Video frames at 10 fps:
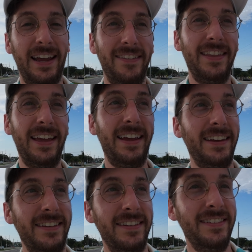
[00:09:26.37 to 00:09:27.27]
and
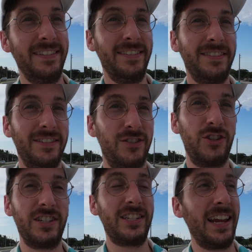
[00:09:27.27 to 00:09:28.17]
then
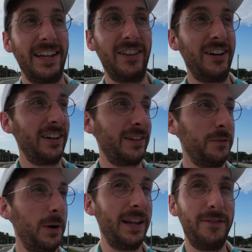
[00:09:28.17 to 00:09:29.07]
just say, look,
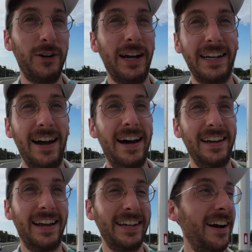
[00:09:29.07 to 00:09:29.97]
whatever I
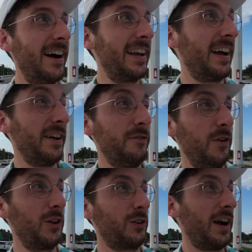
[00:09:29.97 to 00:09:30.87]
got, I got. I have
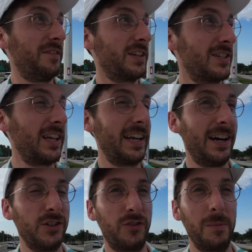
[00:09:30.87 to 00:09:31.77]
photographed this
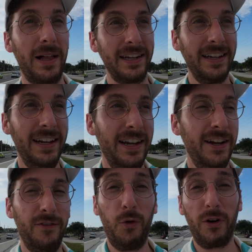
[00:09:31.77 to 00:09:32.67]
lighthouse from like
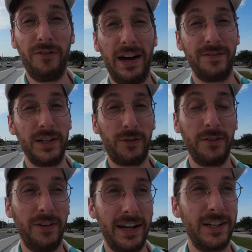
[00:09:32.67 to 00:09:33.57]
4 or 5
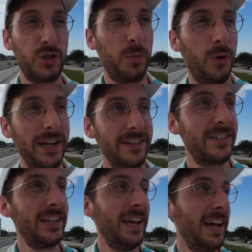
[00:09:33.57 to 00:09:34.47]
different vantage
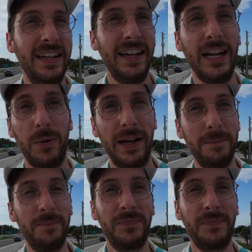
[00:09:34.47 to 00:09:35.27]
points. Anyway,